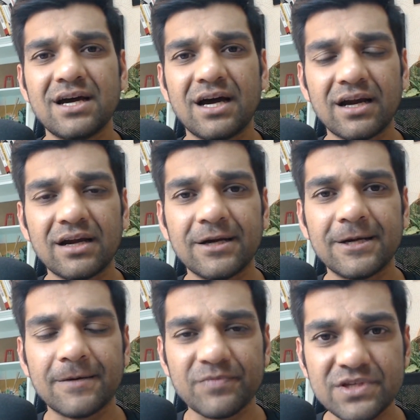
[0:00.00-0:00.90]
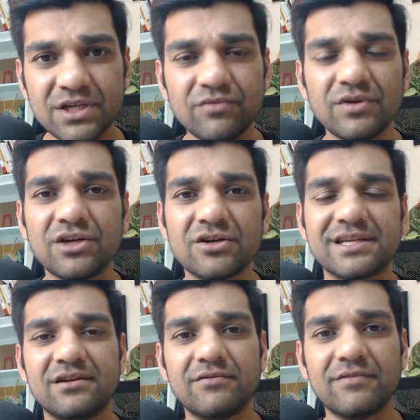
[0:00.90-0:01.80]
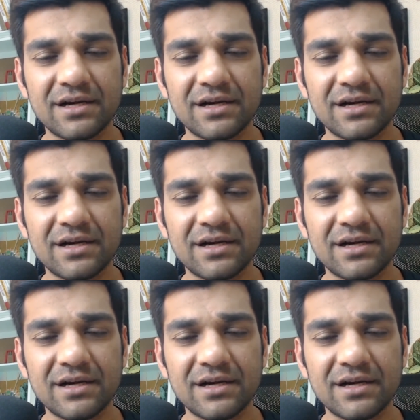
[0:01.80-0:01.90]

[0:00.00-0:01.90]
And sit with yourself,